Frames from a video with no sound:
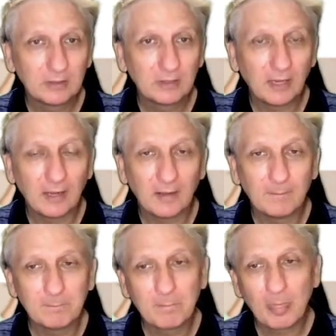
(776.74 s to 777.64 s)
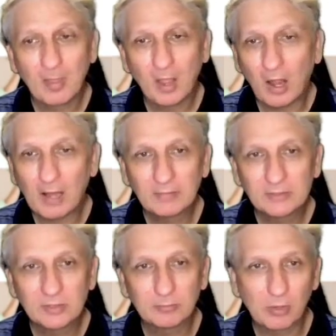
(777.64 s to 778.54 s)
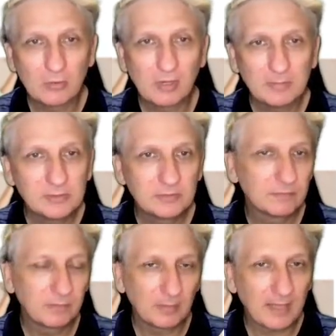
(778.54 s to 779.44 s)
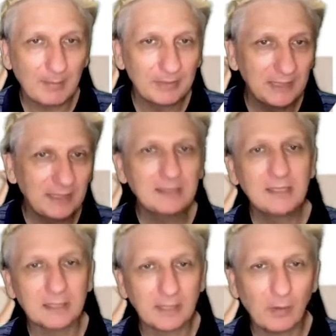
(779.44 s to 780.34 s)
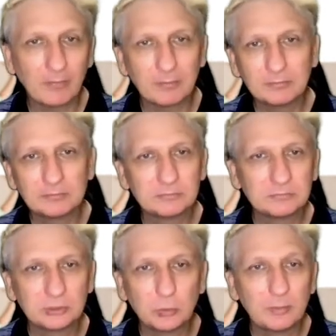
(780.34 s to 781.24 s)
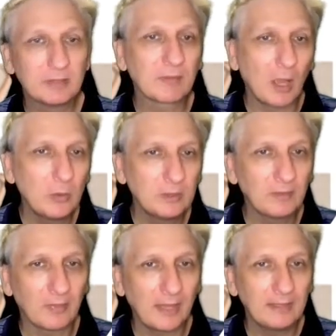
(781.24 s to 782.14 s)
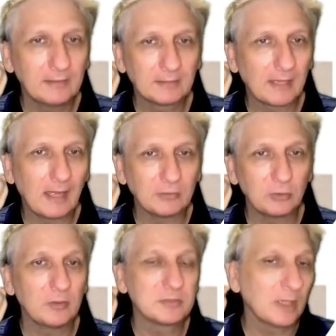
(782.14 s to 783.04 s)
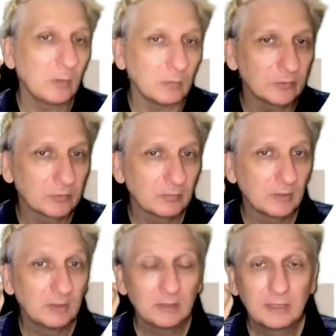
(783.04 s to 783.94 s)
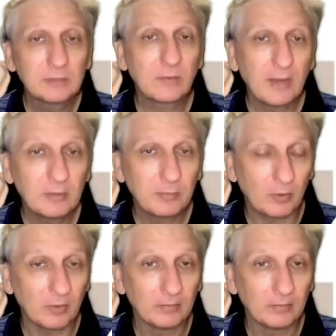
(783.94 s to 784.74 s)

Um, hiring some programmers from a company in India to help them do a bit of coding that they can't do themselves is frowned upon.